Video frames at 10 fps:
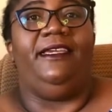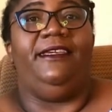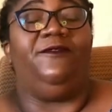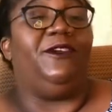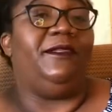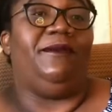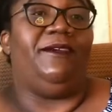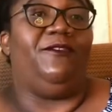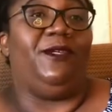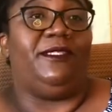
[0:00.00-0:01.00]
you've got the
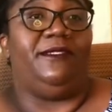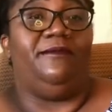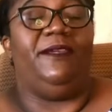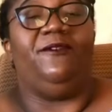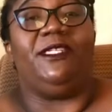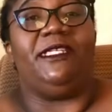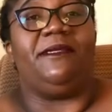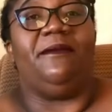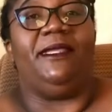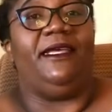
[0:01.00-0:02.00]
big voice. Big voice is
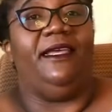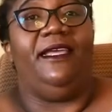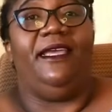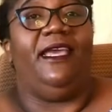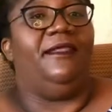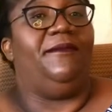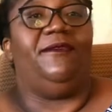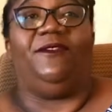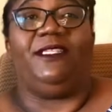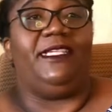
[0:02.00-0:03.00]
a mother and the big
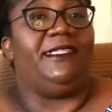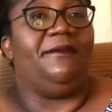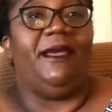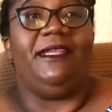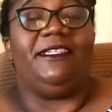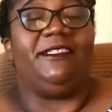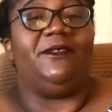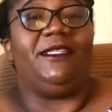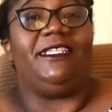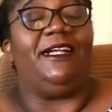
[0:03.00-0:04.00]
voice is a manager. So
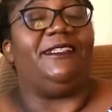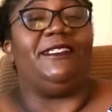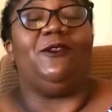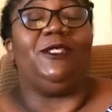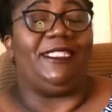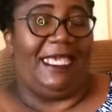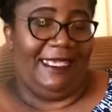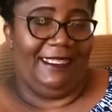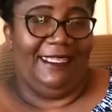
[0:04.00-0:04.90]
the child has no say.